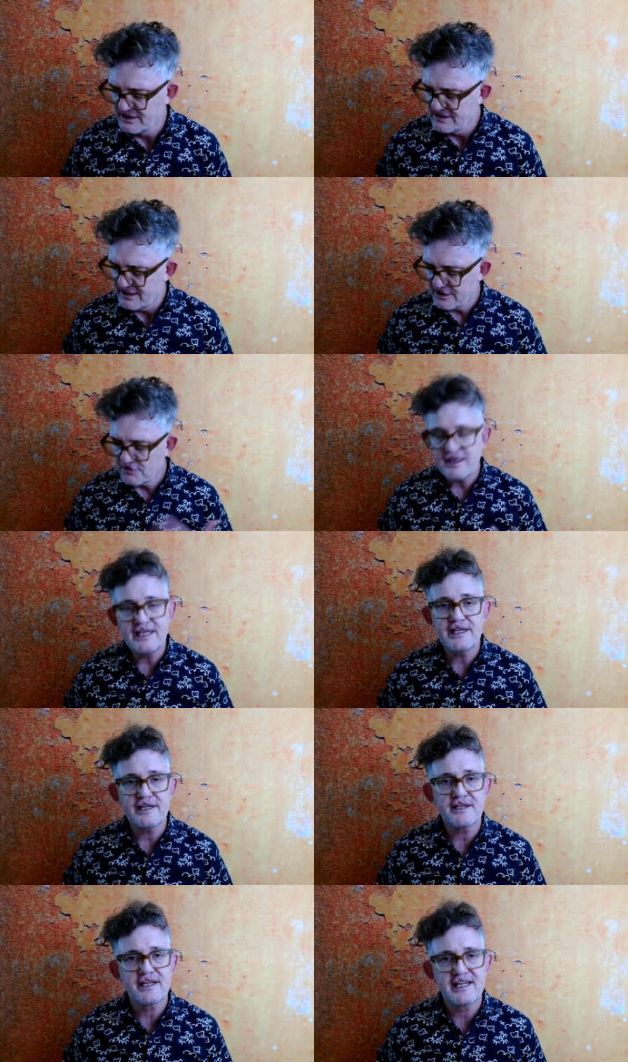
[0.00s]
And a
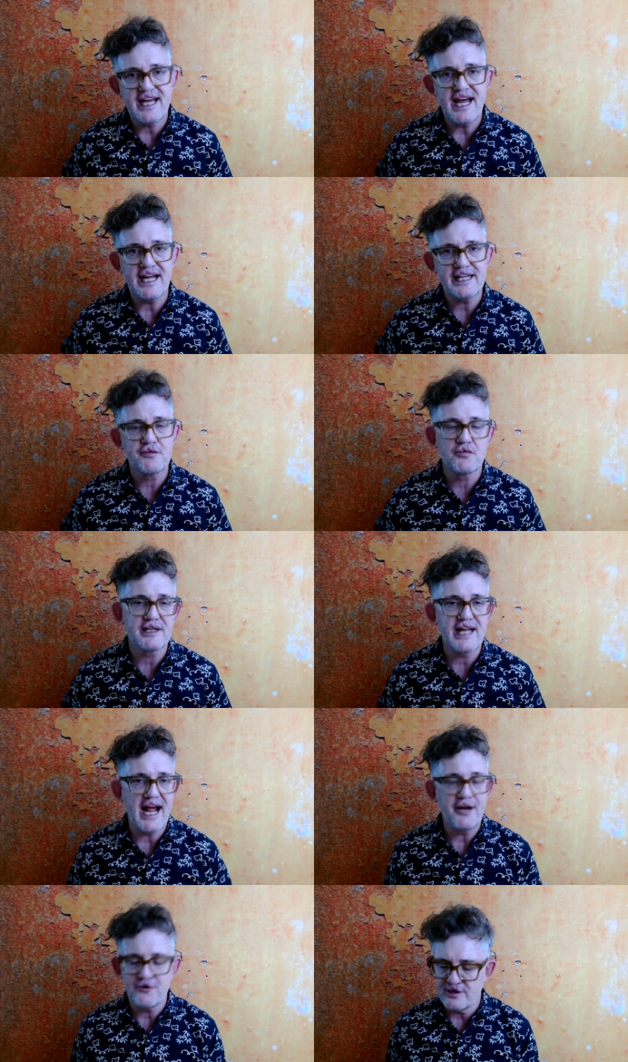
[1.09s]
recent guest was
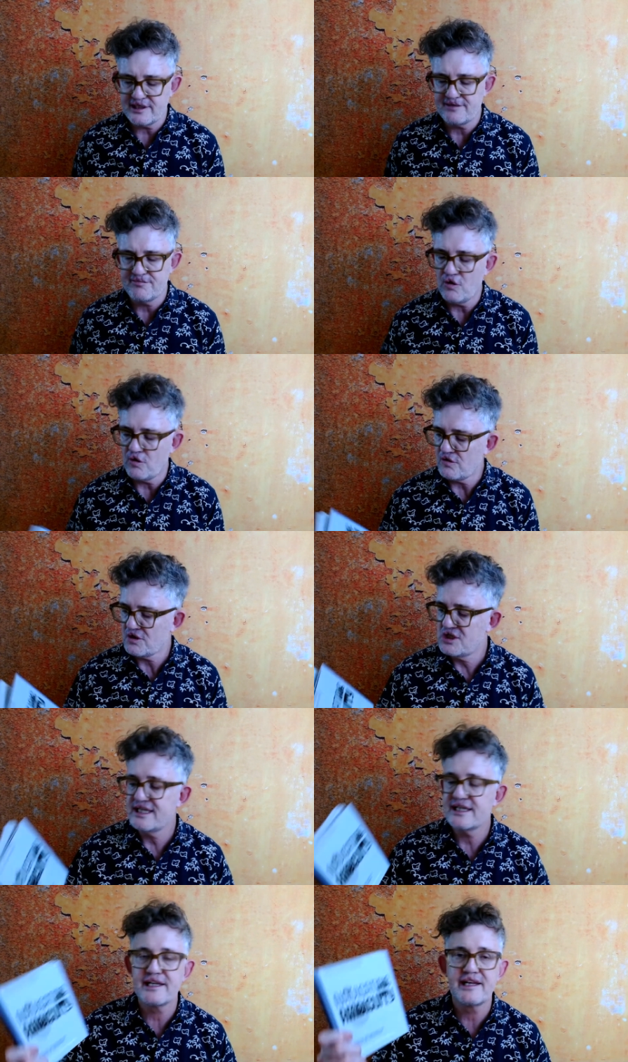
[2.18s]
Andrea Small. She
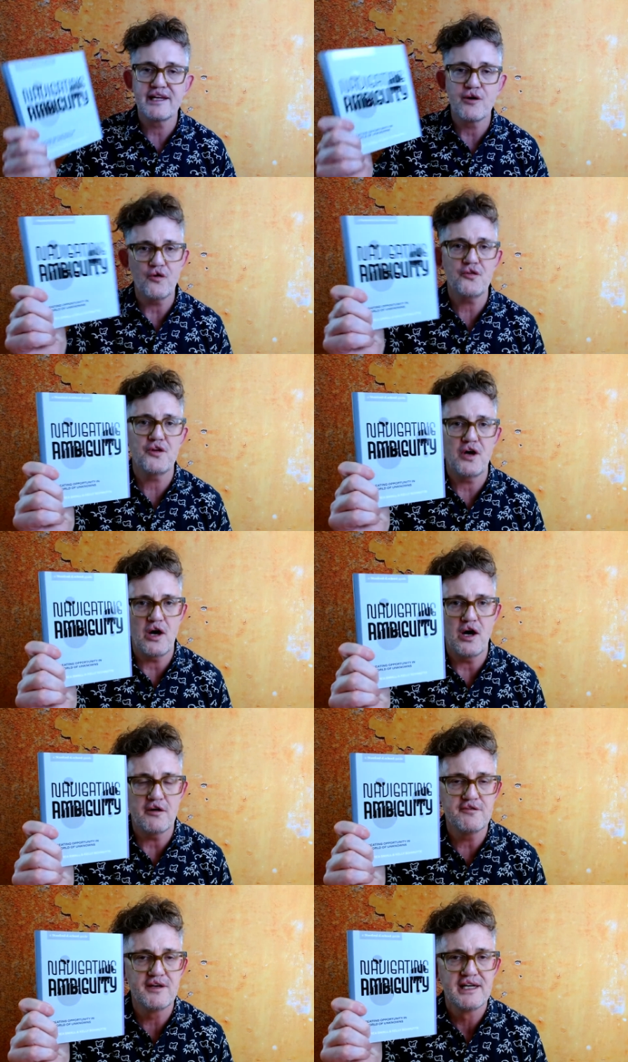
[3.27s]
is the author
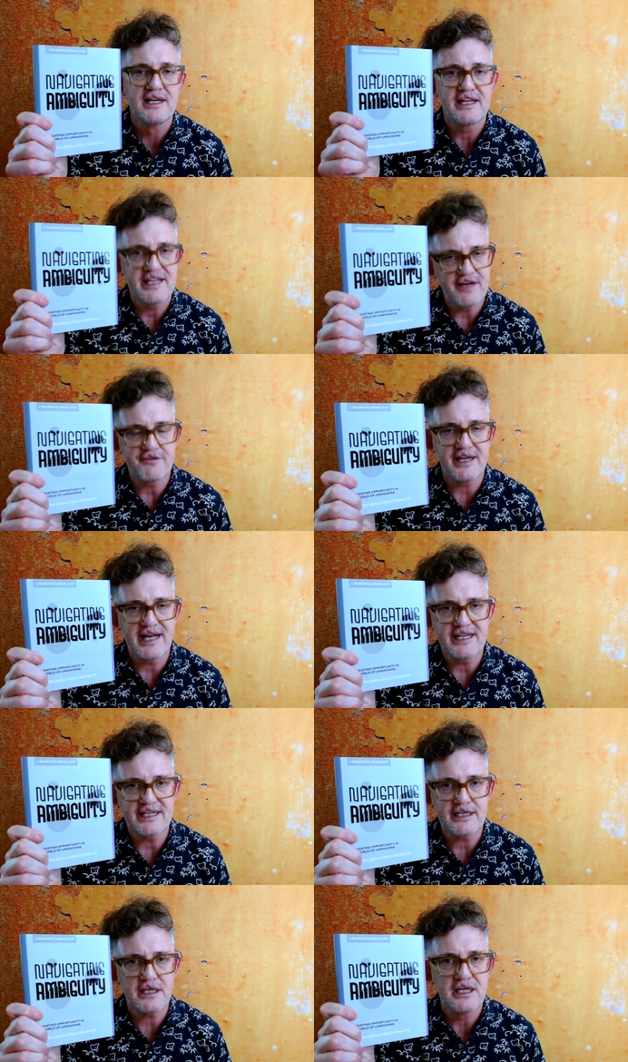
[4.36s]
of
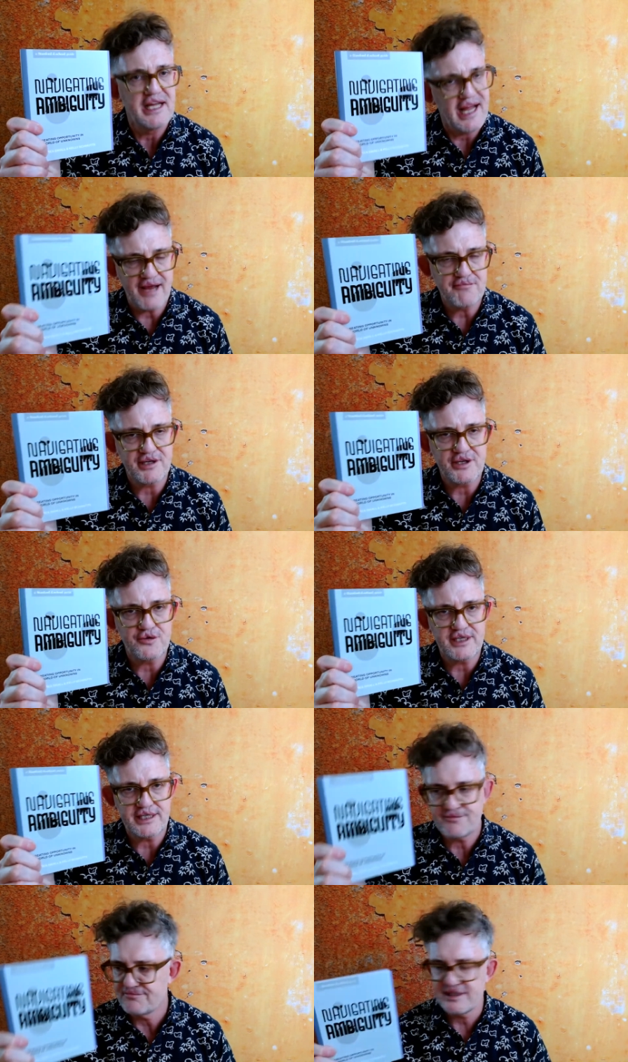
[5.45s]
Navigating
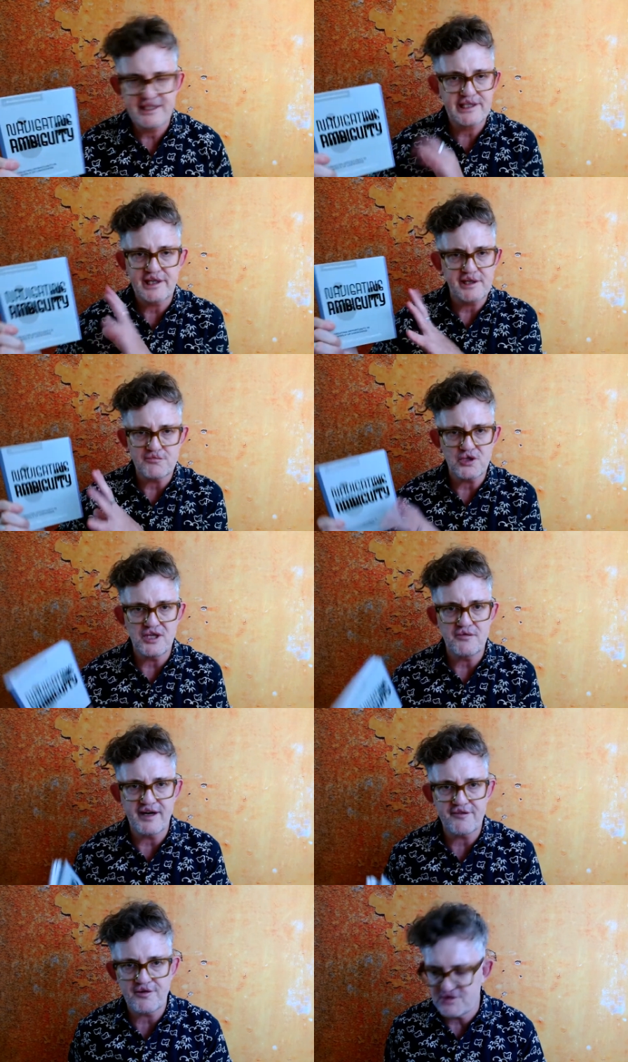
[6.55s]
Ambiguity. This isn't the book she read
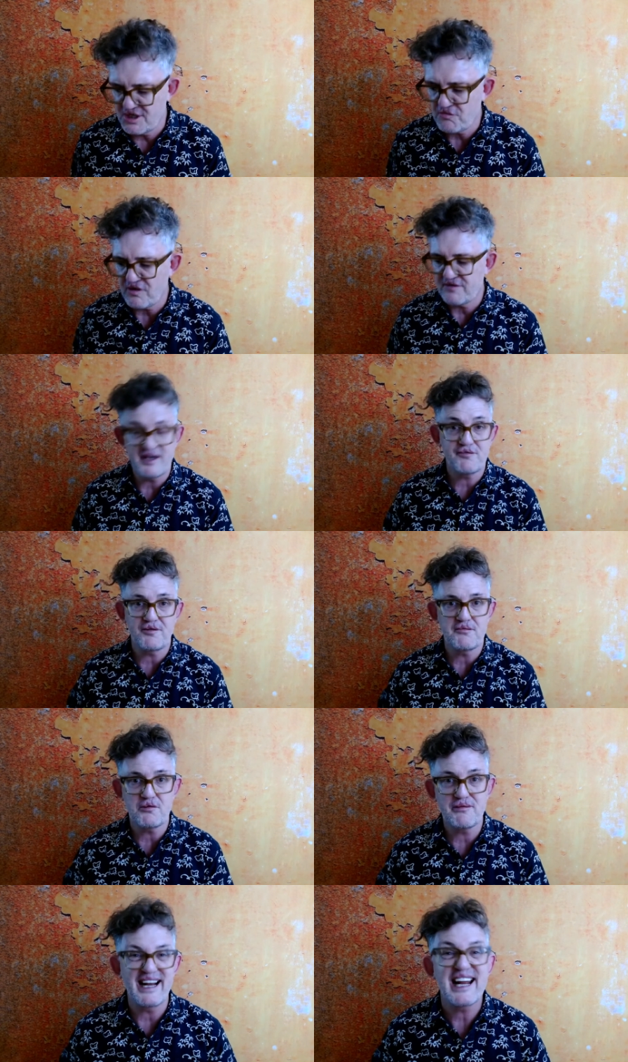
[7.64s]
from. She read it from a book
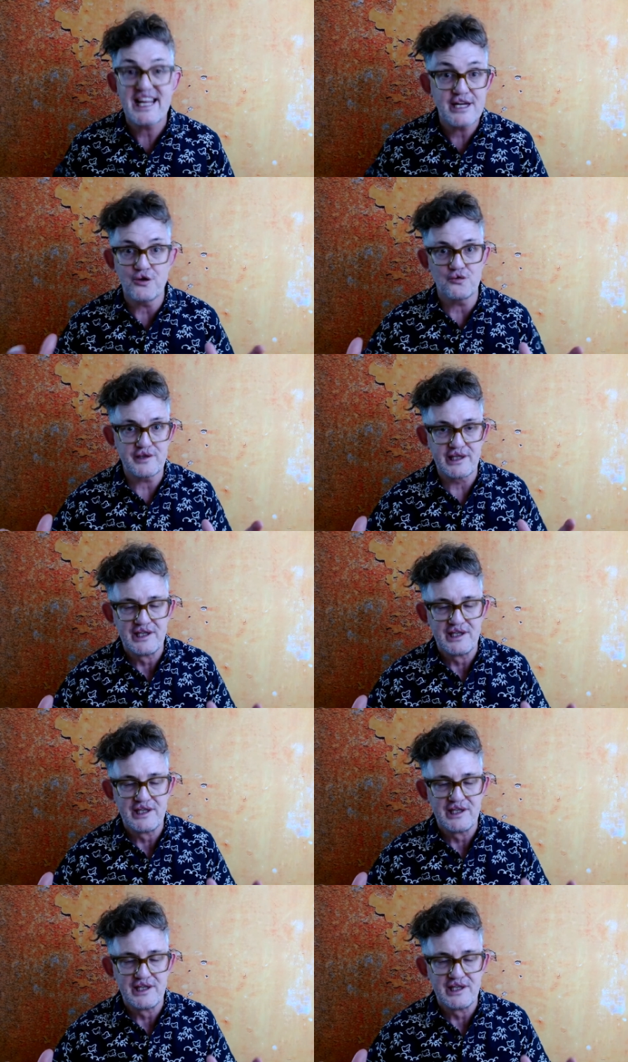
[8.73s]
about eels.